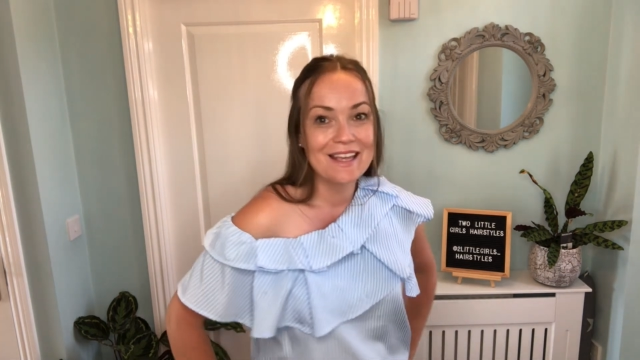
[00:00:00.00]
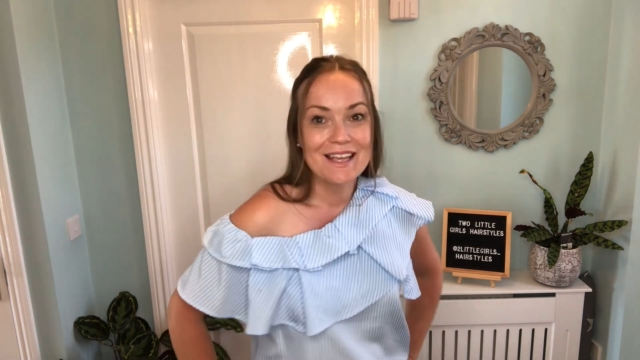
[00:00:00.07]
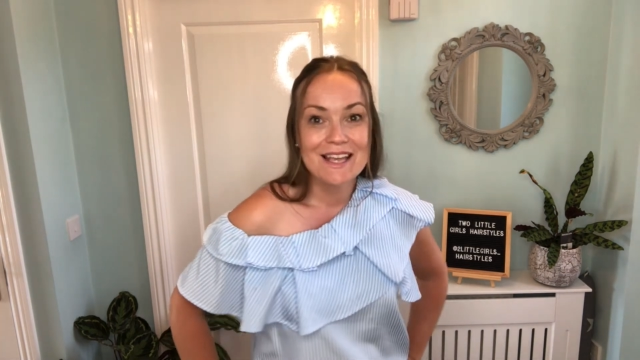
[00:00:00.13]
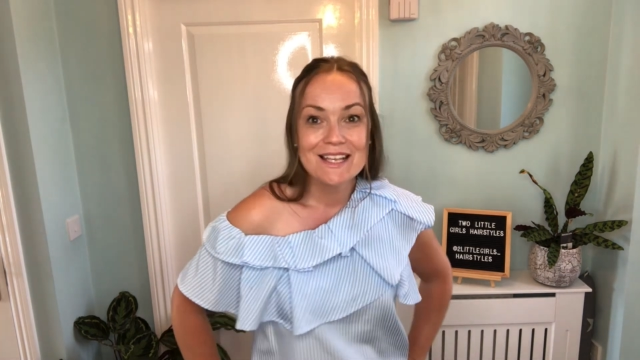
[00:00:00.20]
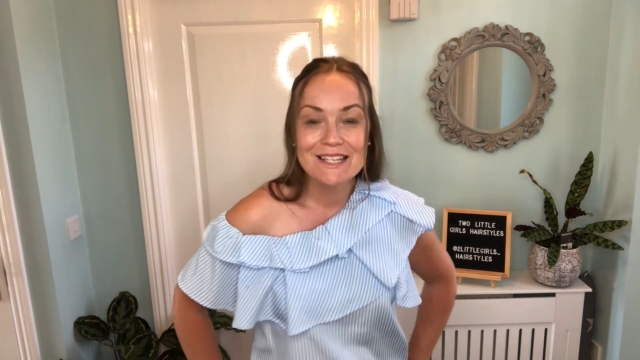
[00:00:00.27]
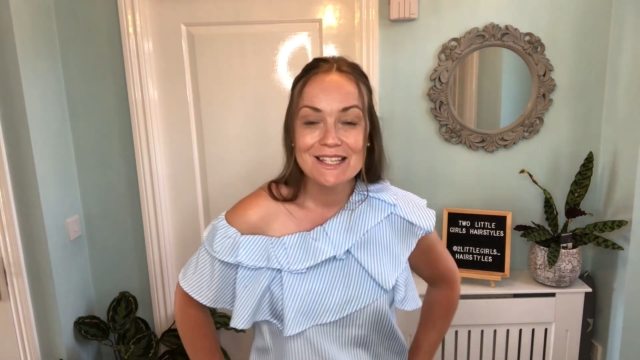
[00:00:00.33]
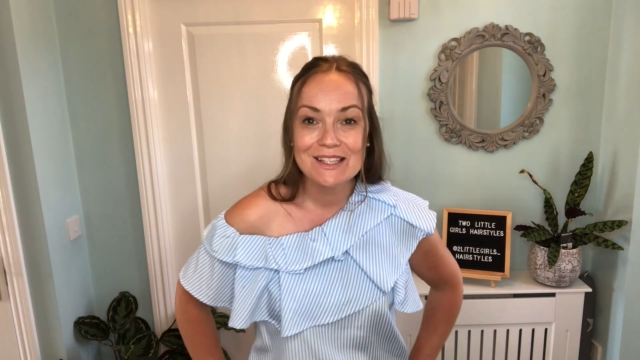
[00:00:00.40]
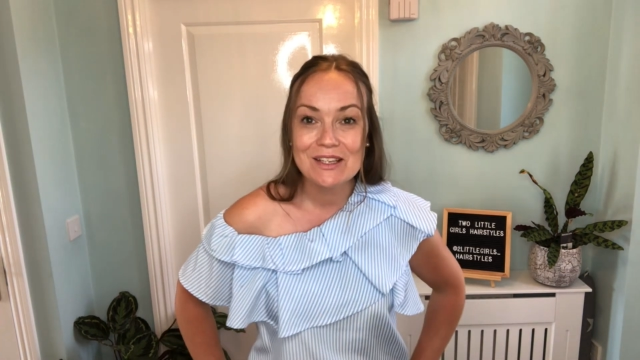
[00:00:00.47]

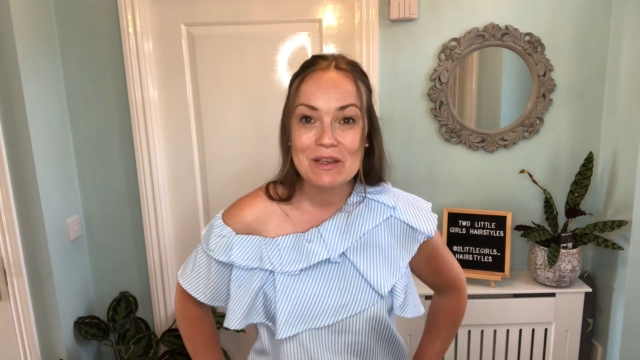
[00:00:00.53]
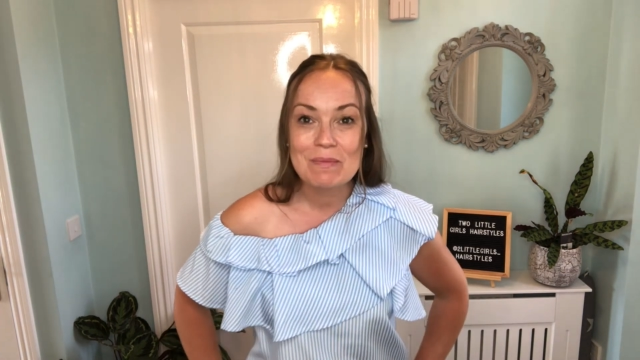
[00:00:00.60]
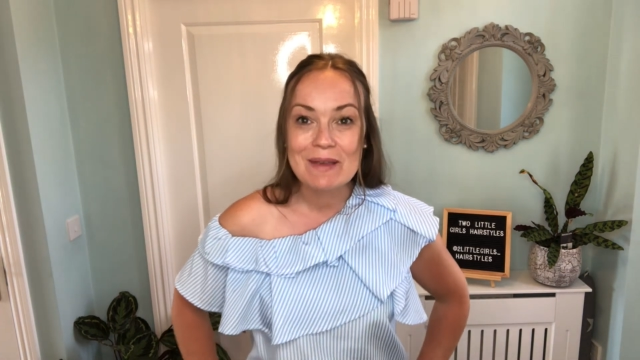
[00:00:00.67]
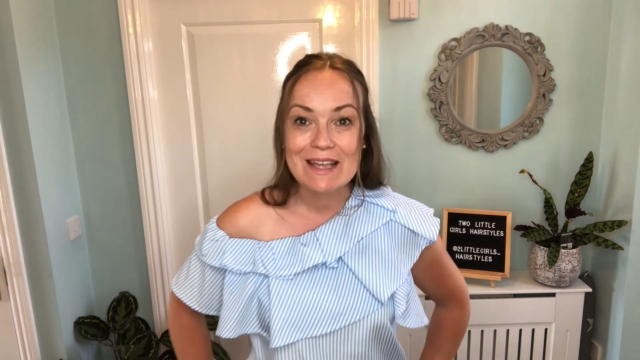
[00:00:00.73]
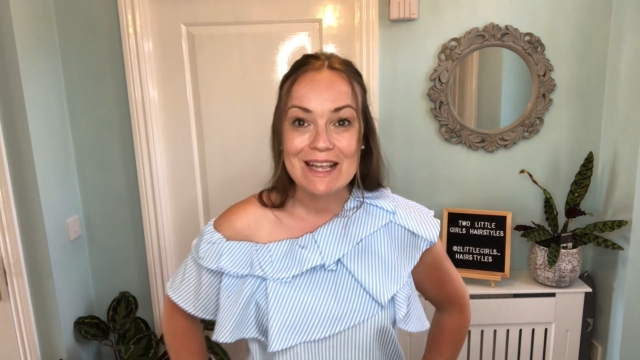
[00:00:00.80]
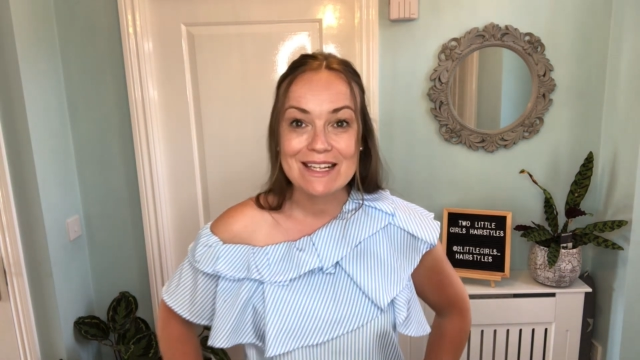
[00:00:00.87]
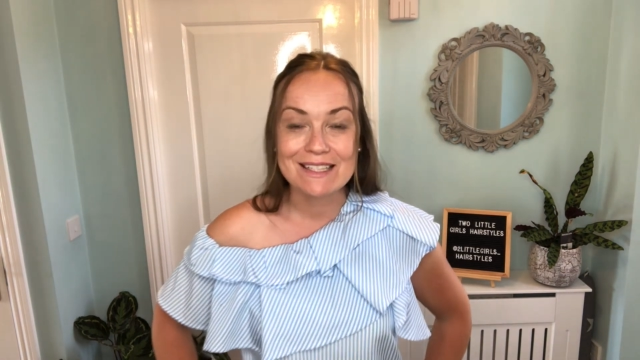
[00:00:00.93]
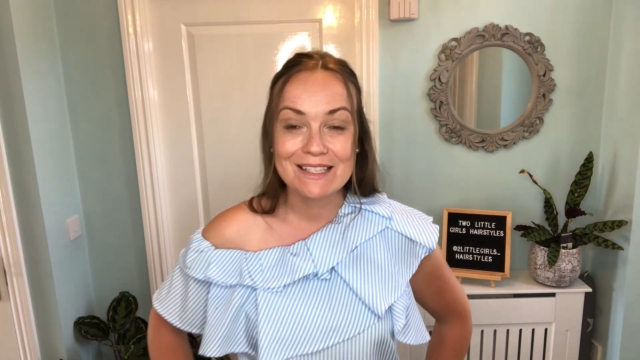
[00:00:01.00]
Super
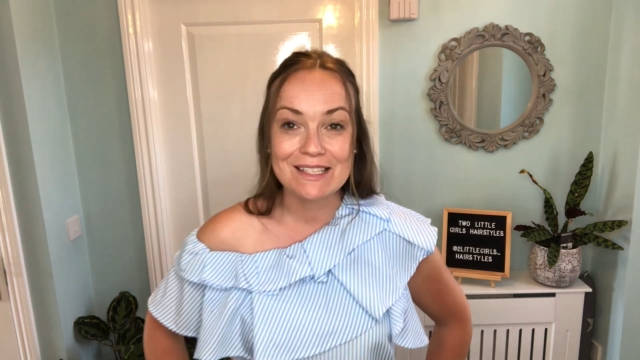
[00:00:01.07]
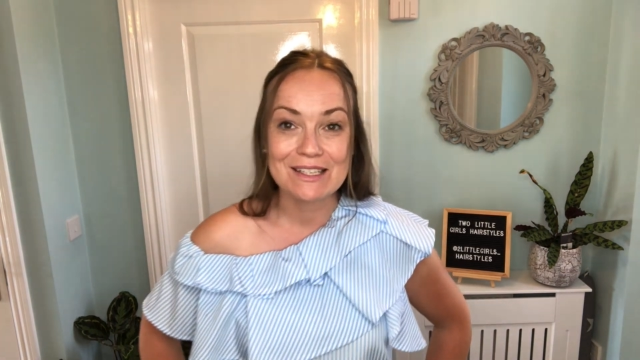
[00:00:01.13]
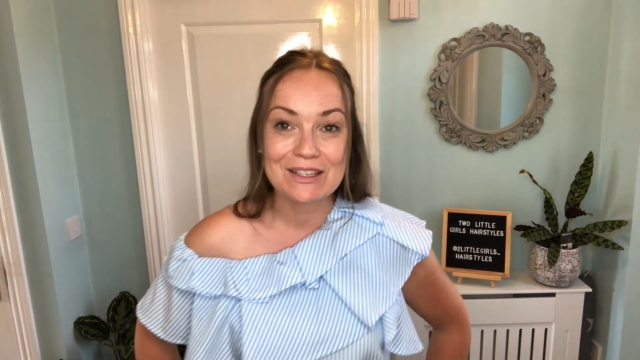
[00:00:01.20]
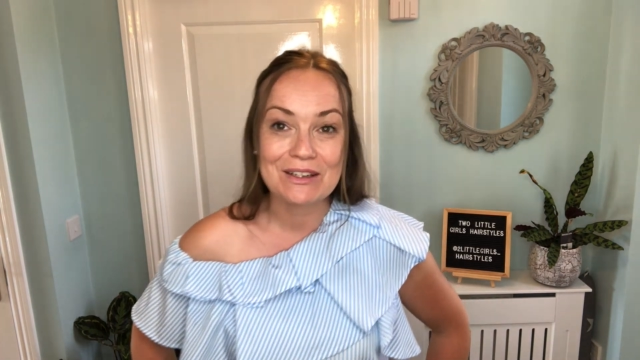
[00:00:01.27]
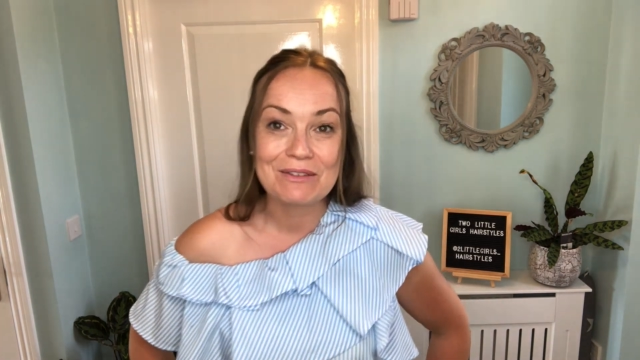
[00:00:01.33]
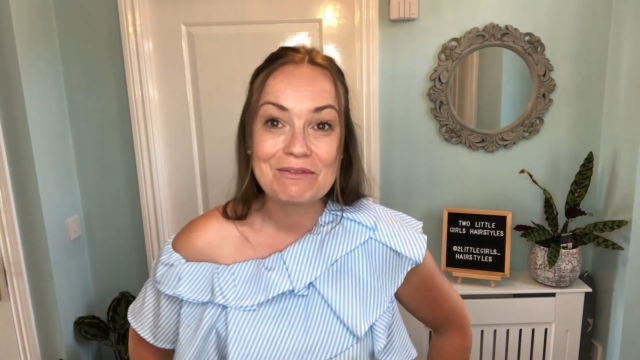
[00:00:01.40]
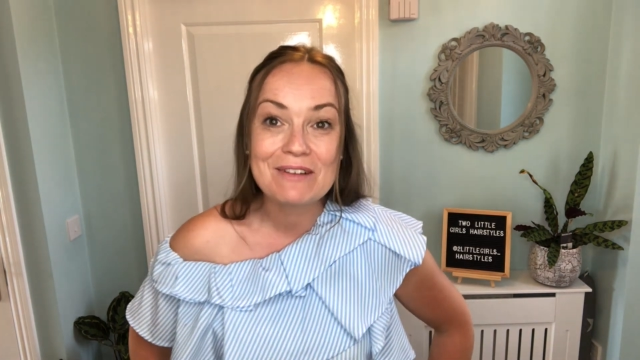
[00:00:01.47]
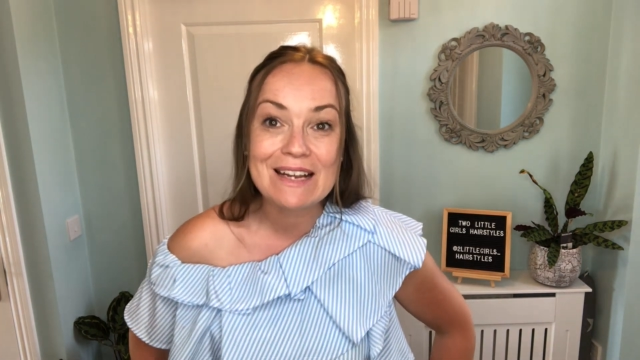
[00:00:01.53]
easy to
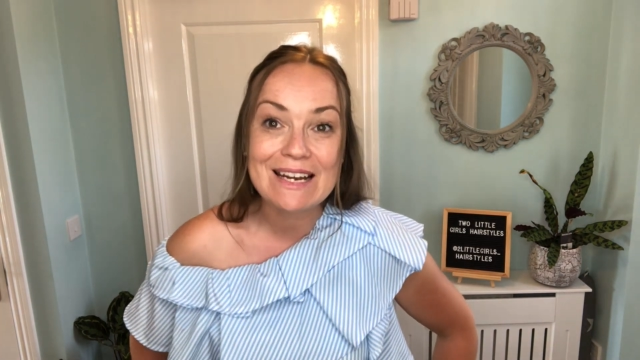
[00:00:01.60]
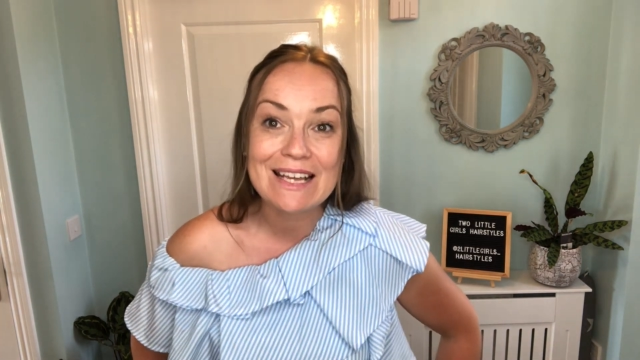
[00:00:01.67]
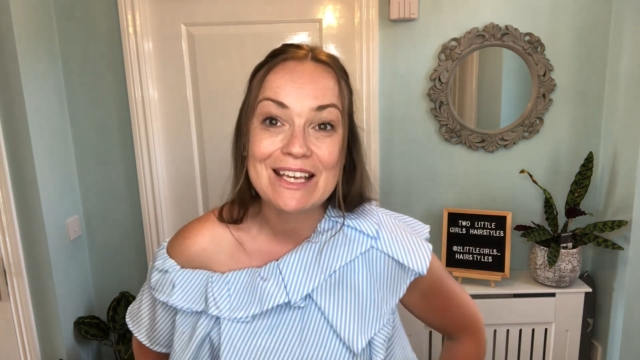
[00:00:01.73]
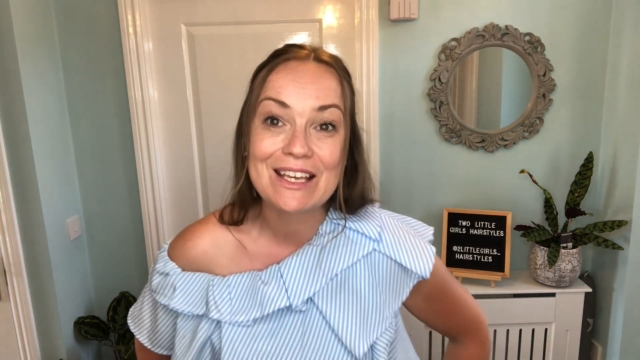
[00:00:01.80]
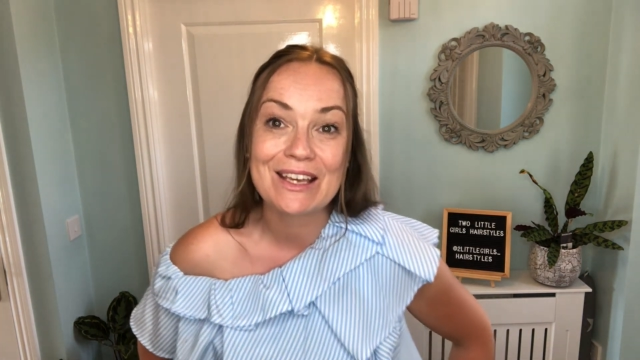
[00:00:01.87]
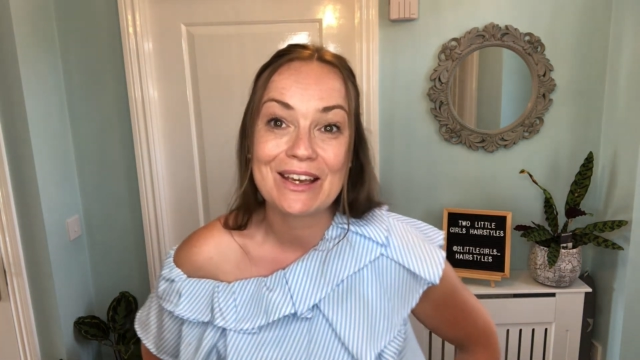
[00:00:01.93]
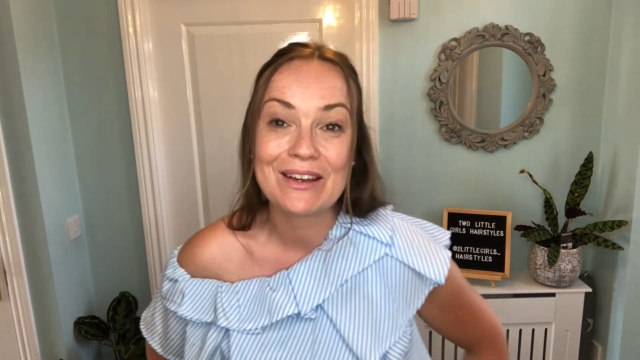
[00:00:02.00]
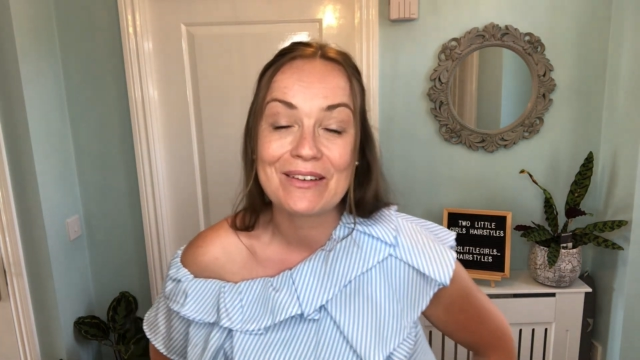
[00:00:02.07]
do, really
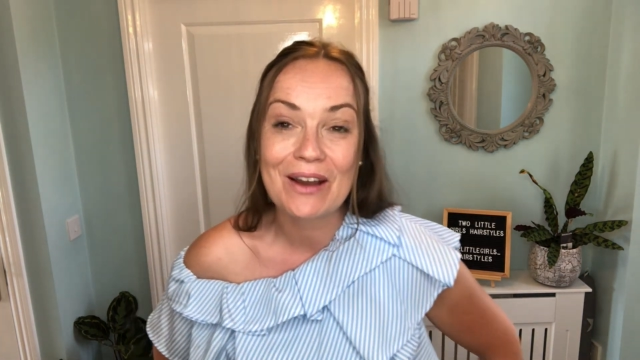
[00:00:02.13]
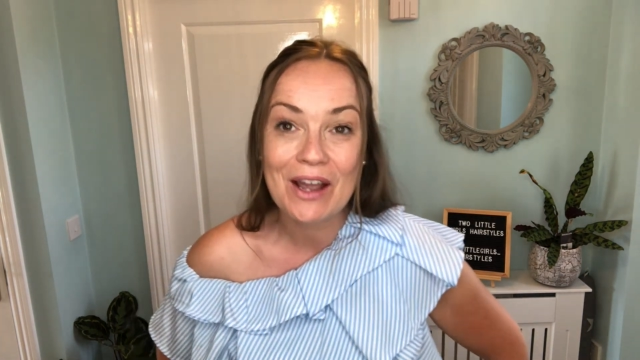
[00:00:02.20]
cute.